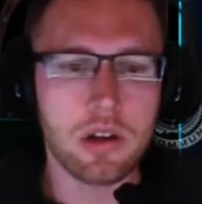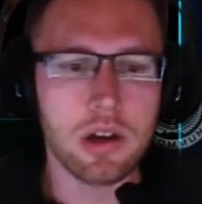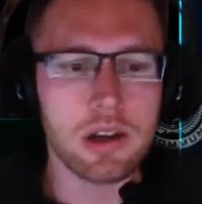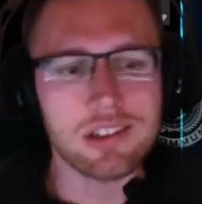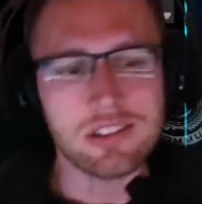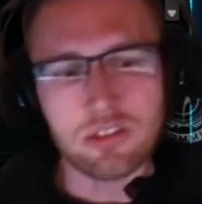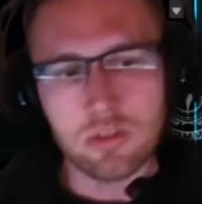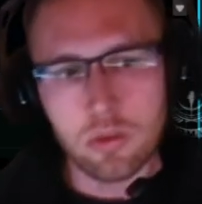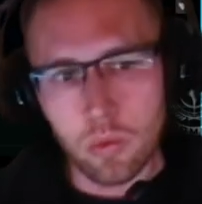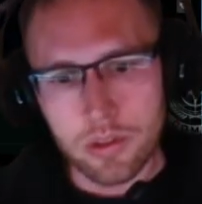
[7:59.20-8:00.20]
I can
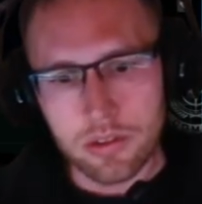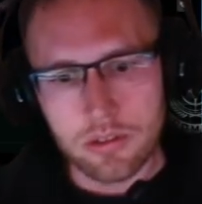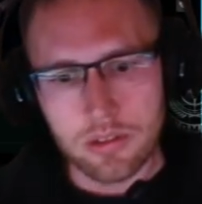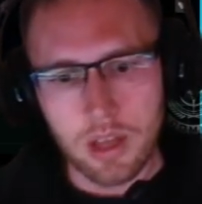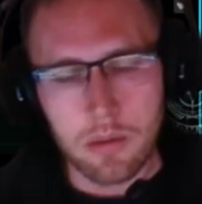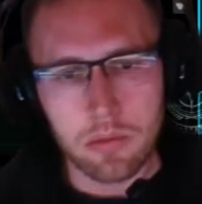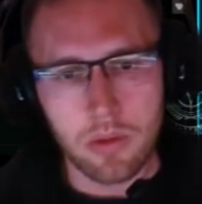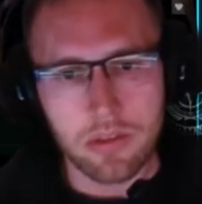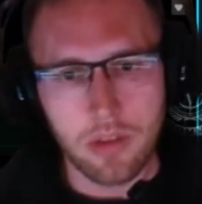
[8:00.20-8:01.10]
go into depth with.